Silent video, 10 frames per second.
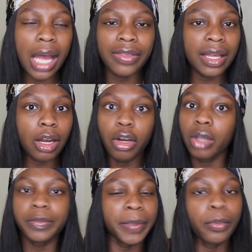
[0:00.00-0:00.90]
Now, I think
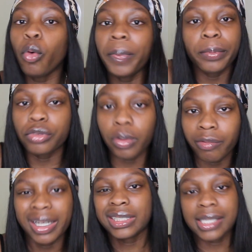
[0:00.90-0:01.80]
loads of people, all people do
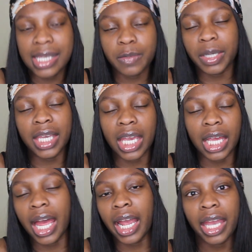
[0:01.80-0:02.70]
it, realistically
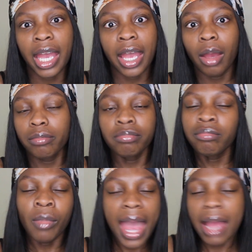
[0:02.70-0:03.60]
speaking, like
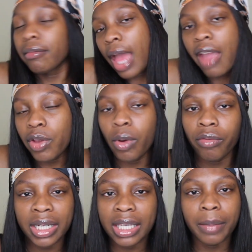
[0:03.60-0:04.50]

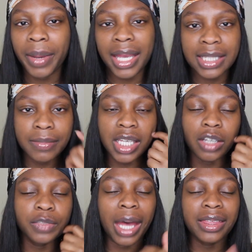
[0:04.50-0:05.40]
everyone really compares
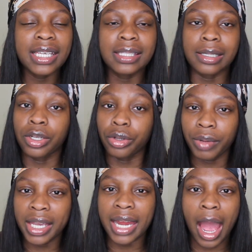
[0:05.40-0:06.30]
themselves, but I think it's the
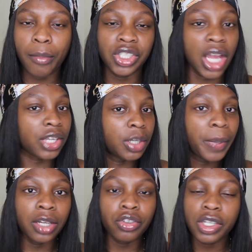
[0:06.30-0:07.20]
degree and how much it actually
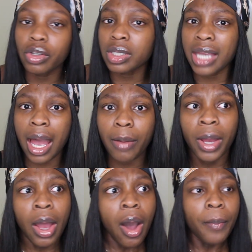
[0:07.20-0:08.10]
penetrates your scalp.
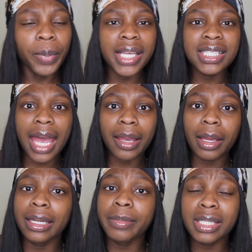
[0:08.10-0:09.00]
But it's
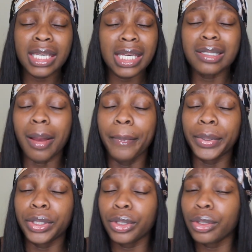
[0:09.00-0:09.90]
like, Liberty is a
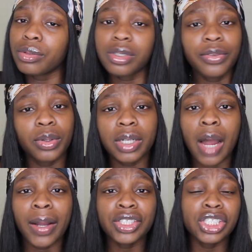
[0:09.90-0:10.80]
beautiful
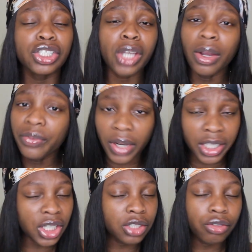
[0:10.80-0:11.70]
girl, and she's so
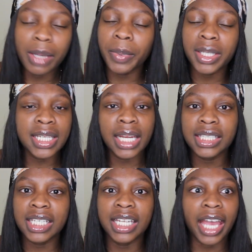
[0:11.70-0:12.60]
funny, she has great personality.